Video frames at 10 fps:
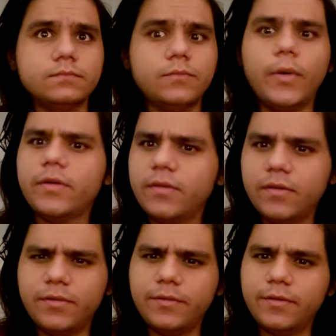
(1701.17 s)
which
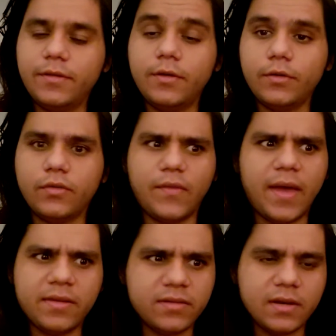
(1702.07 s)
is you know is
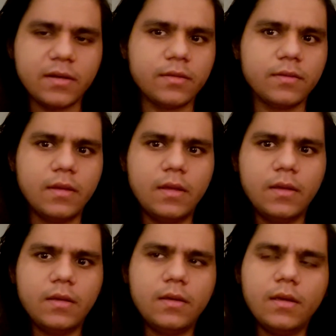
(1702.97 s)
fascinating
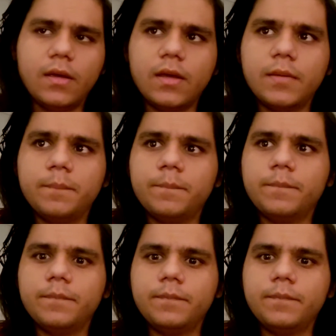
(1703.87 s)
um,